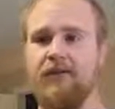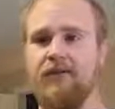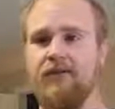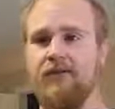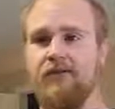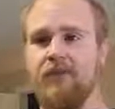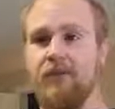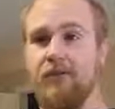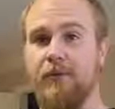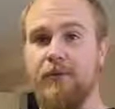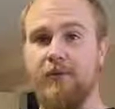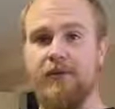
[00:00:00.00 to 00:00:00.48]
They're a
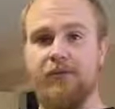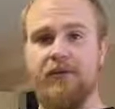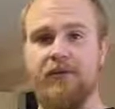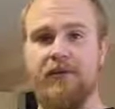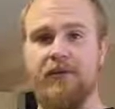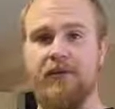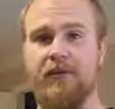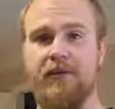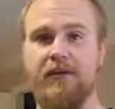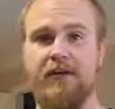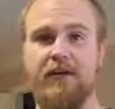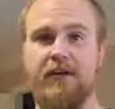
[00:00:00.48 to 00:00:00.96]
little bit more
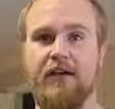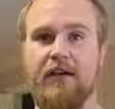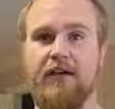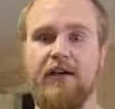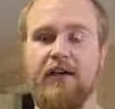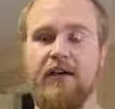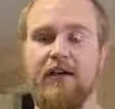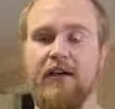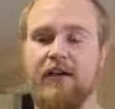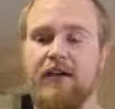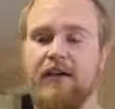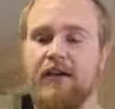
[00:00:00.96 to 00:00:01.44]

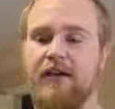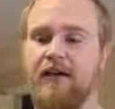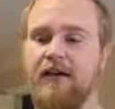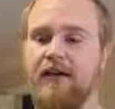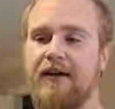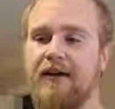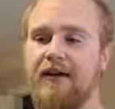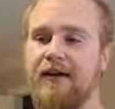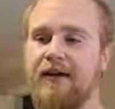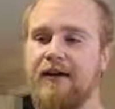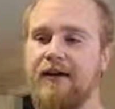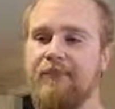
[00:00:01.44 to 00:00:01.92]
serious.
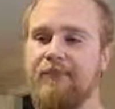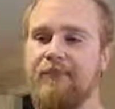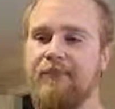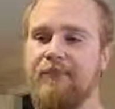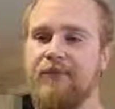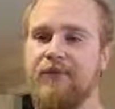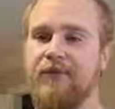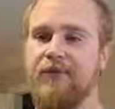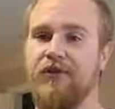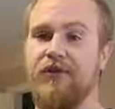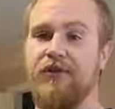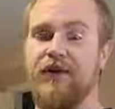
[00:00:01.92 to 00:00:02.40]

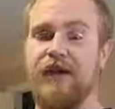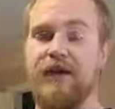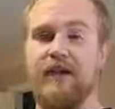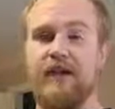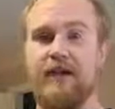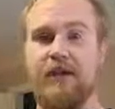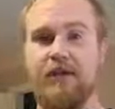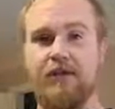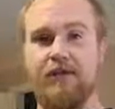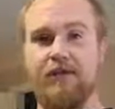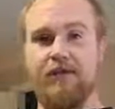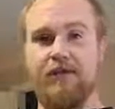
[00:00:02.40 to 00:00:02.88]
They're not
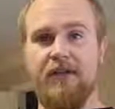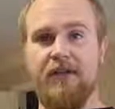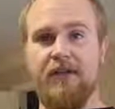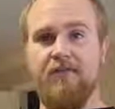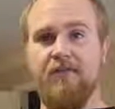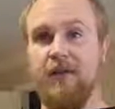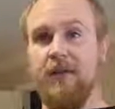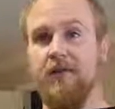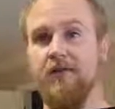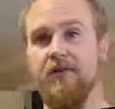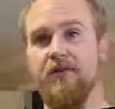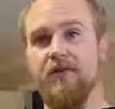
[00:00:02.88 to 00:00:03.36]
dealing with the
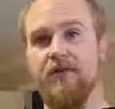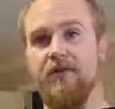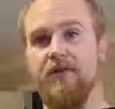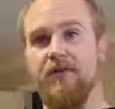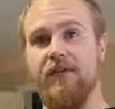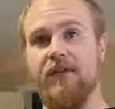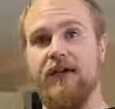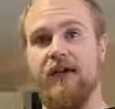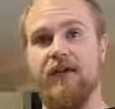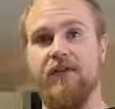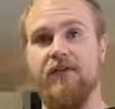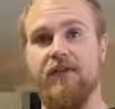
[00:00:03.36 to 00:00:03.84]
emotional
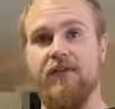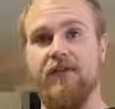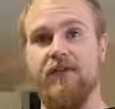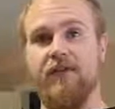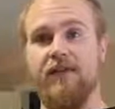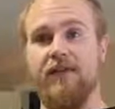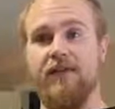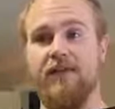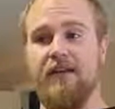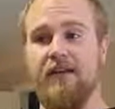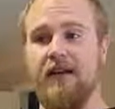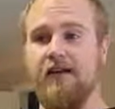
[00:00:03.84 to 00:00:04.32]
side of the
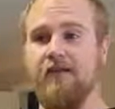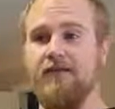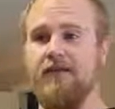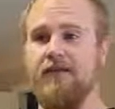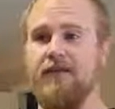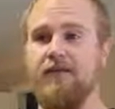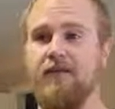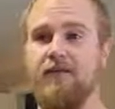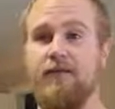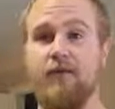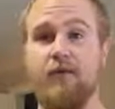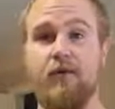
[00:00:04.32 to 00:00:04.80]
transaction.
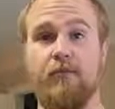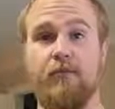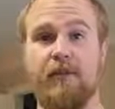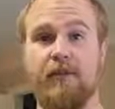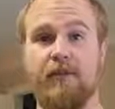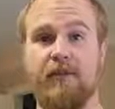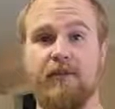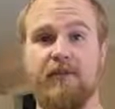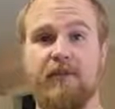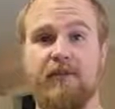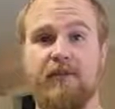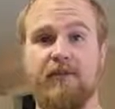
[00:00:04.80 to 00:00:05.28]
It's more
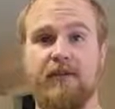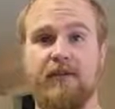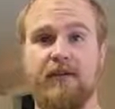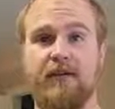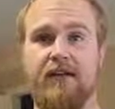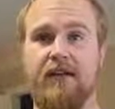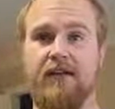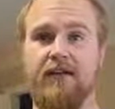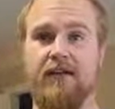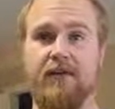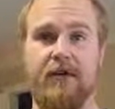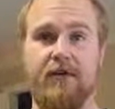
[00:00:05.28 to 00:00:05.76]
business.
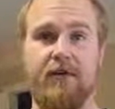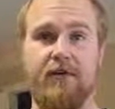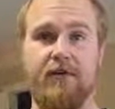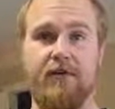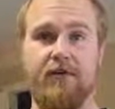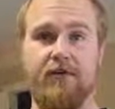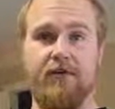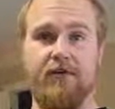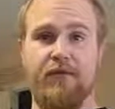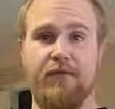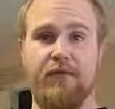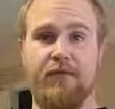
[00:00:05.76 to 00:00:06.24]
It's
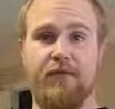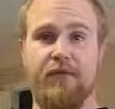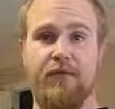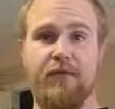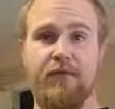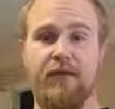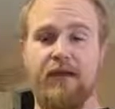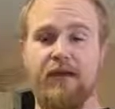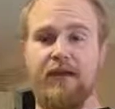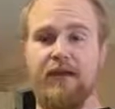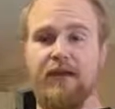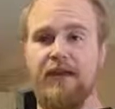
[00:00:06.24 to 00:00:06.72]
numbers for
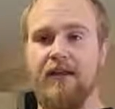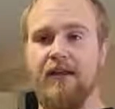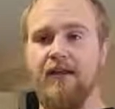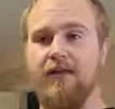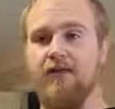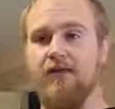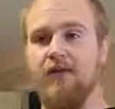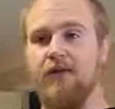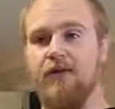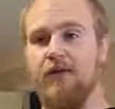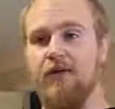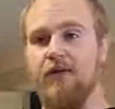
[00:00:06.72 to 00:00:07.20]
them.
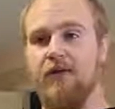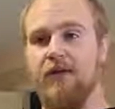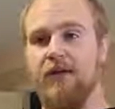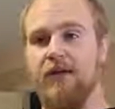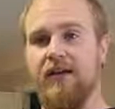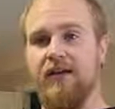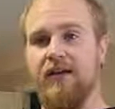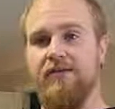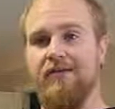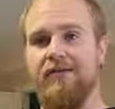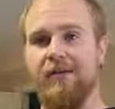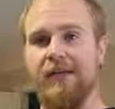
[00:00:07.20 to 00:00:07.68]
So
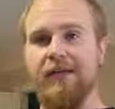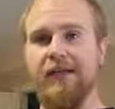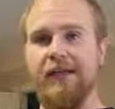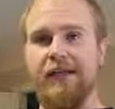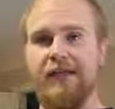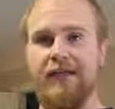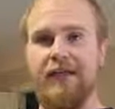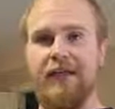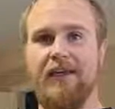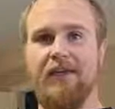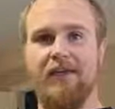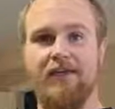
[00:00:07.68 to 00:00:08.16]
it's a
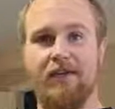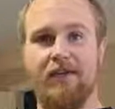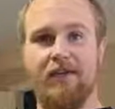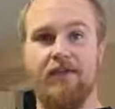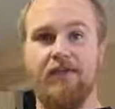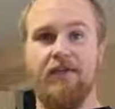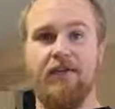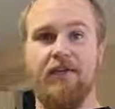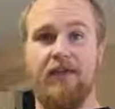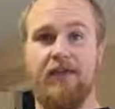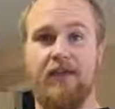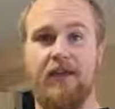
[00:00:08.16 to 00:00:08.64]
very easier
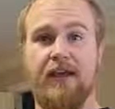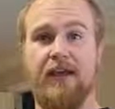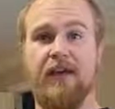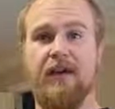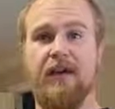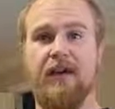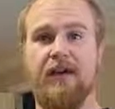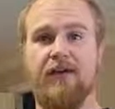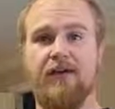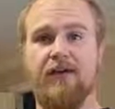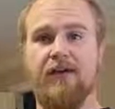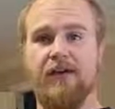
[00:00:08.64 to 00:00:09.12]

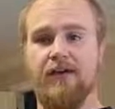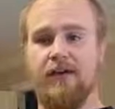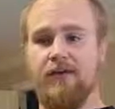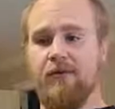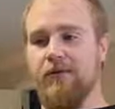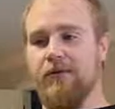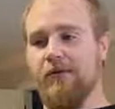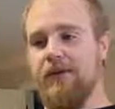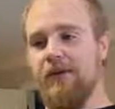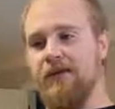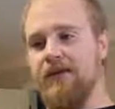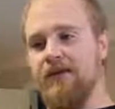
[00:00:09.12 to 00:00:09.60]
sell than it
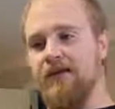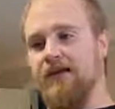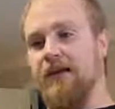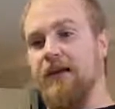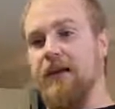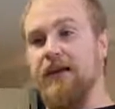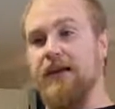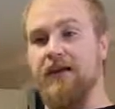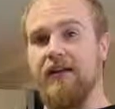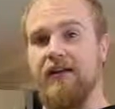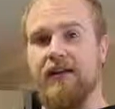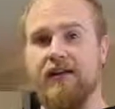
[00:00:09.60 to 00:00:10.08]
really is
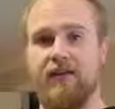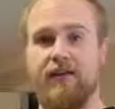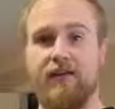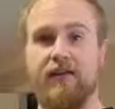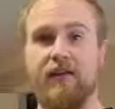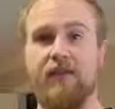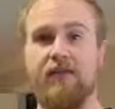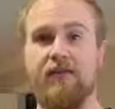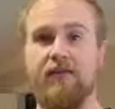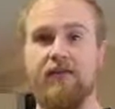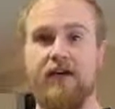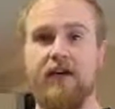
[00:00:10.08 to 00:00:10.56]
selling like a
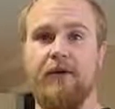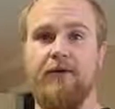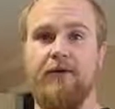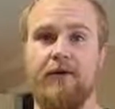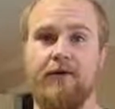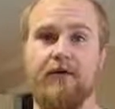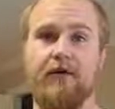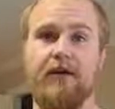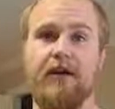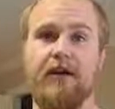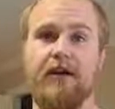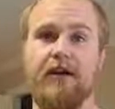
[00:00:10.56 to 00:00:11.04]
single family
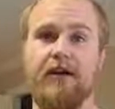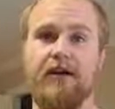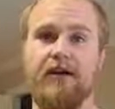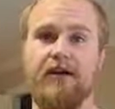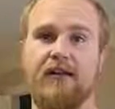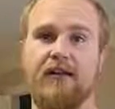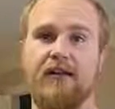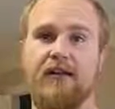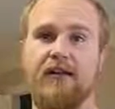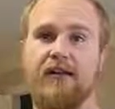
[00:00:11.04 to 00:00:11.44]
product.